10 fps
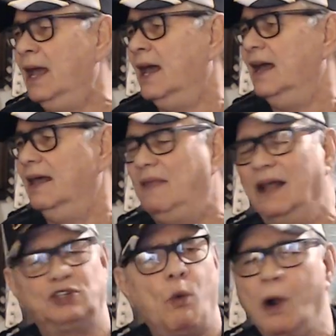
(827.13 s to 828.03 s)
that's the
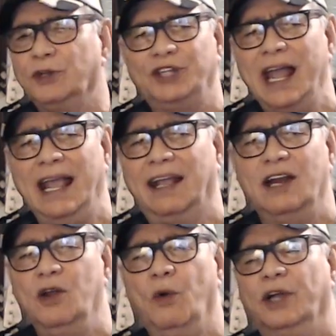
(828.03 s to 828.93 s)
worst thing you can
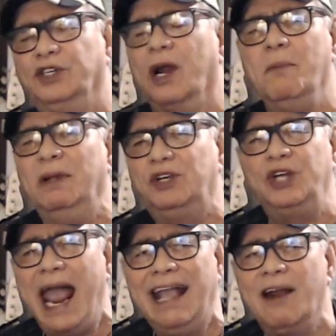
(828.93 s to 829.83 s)
do, because you're going to be
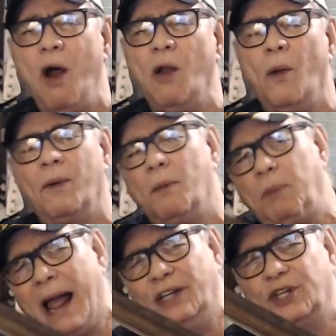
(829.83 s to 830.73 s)
shaking all over the
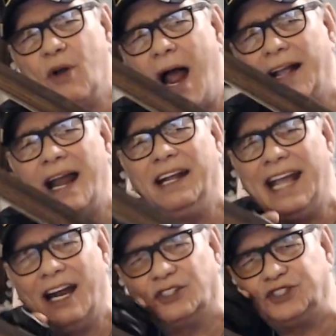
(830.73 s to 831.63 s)
place. You're not going to get
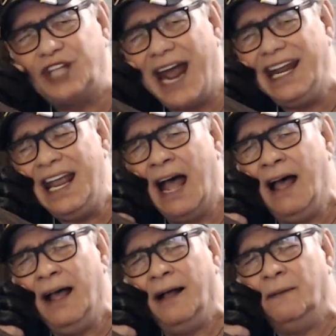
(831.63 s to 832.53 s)
a steady,
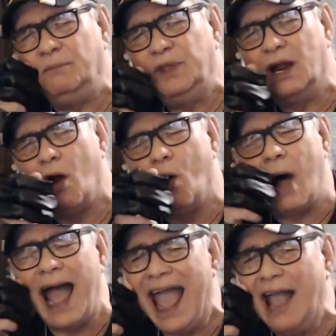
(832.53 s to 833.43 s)
you know,
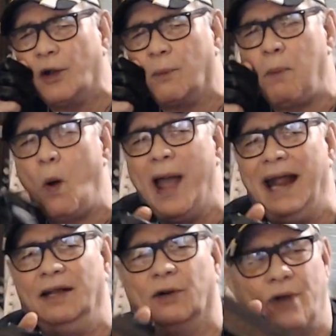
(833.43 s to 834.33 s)
anchor point.
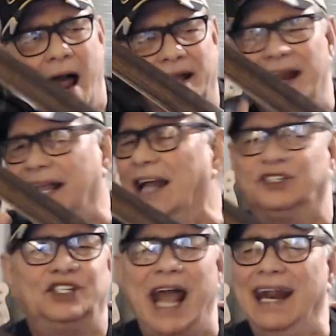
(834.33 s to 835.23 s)
You're not going to get
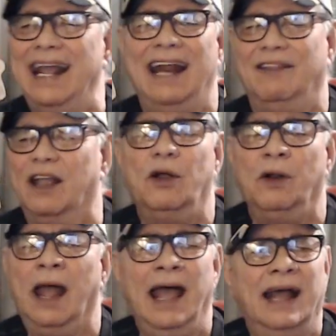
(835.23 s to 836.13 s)
steady anything. You're
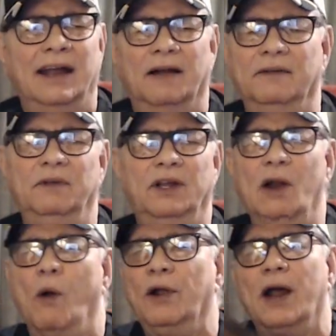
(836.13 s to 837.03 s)

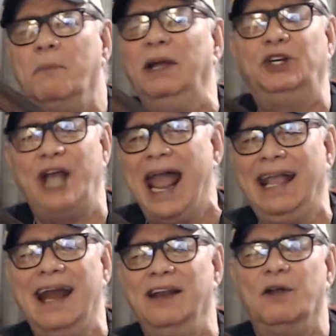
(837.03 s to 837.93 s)
going to be
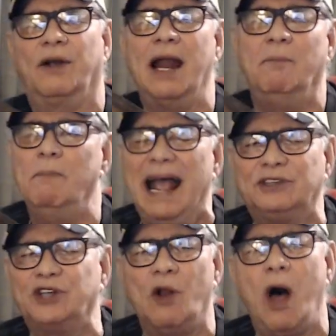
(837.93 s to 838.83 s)
shaking. You're going to miss a
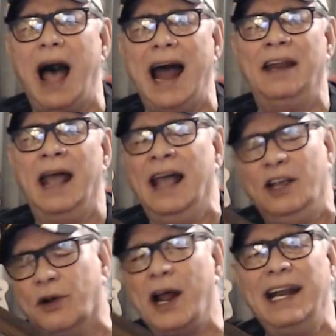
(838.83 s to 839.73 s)
lot. You're
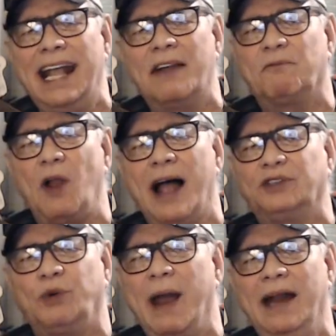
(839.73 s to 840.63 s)
going to get
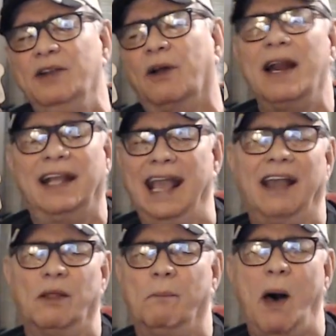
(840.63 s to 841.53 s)
frustrated, and you're going to kick the
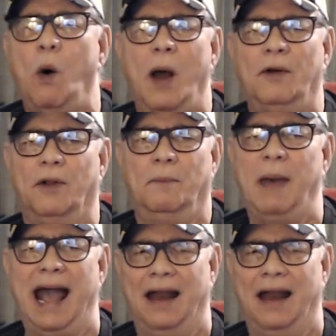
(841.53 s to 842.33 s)
bow under the bed.